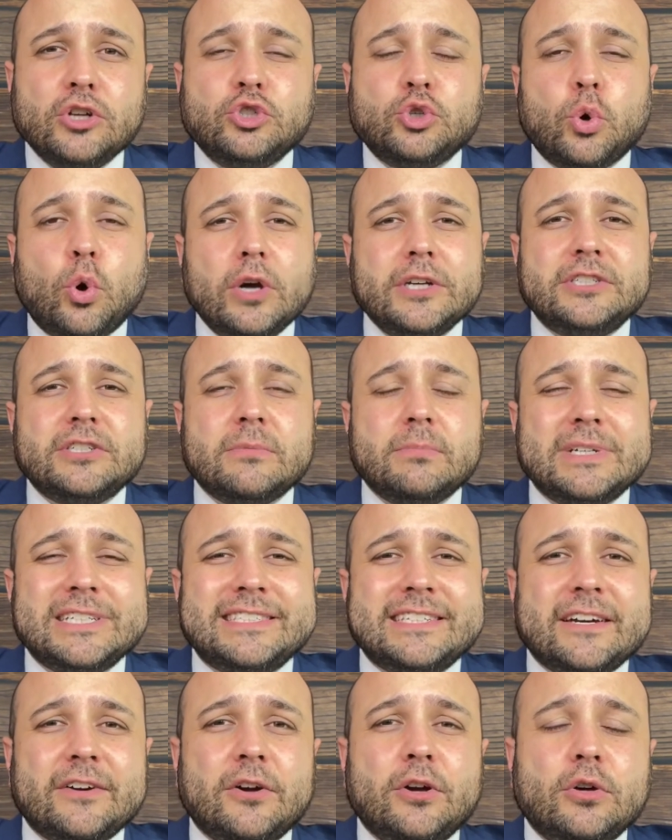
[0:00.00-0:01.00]
choice of
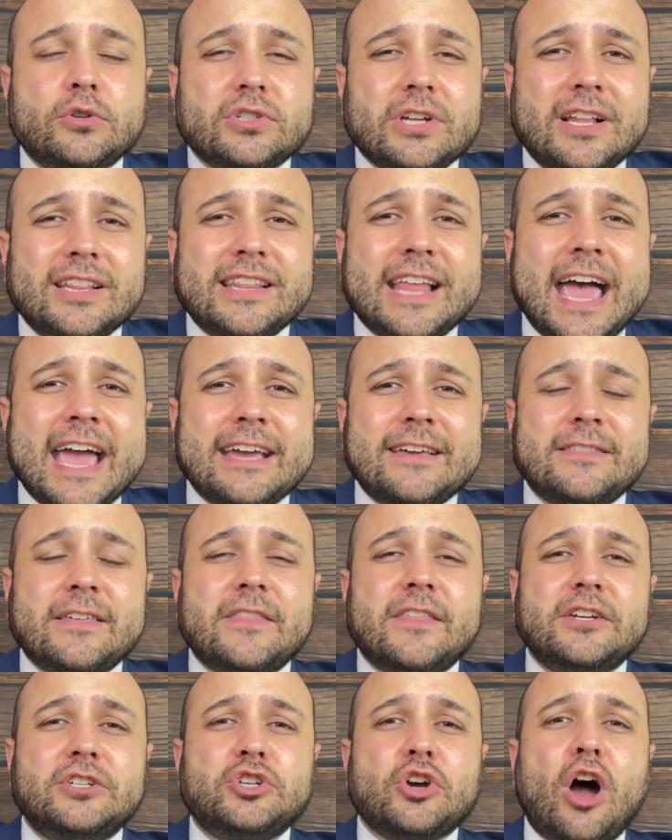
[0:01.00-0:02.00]
materials, length
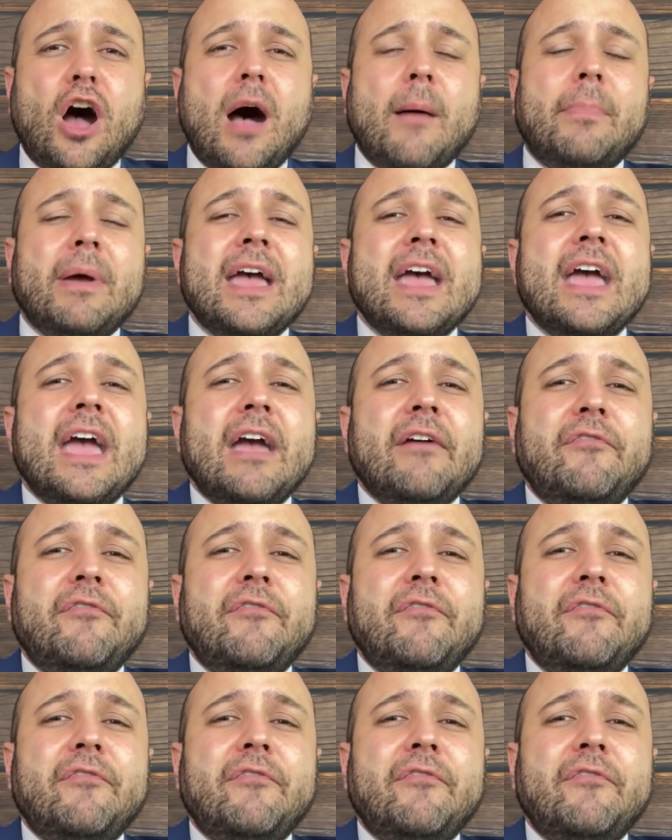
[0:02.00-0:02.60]
of the job,